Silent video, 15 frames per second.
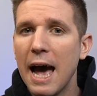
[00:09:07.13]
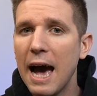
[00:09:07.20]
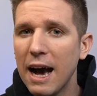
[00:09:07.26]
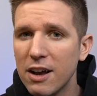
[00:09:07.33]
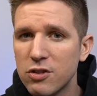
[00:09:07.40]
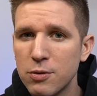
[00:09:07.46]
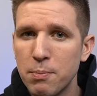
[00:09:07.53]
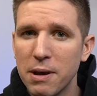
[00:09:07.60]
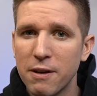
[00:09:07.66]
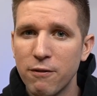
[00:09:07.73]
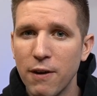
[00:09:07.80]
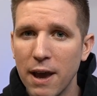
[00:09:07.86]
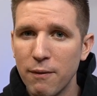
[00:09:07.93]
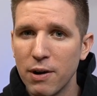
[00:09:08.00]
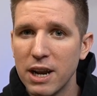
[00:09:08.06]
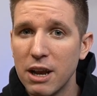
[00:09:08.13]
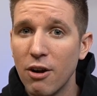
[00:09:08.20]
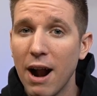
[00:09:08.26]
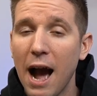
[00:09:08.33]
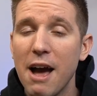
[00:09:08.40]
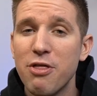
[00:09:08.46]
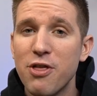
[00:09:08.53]
as a big favorite here.
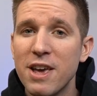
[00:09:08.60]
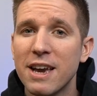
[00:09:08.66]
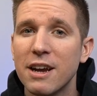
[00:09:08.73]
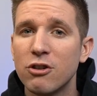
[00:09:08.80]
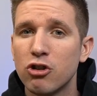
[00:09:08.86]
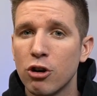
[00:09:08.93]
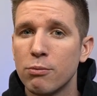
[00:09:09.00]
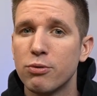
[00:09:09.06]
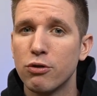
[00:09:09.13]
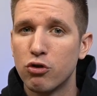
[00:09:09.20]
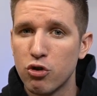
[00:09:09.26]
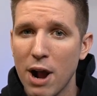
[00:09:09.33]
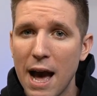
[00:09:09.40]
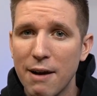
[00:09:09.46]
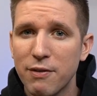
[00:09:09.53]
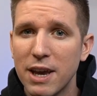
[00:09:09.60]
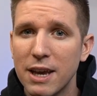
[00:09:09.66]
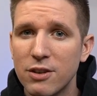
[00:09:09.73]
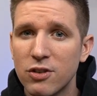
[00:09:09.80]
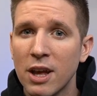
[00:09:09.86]
I think in terms of DraftKings,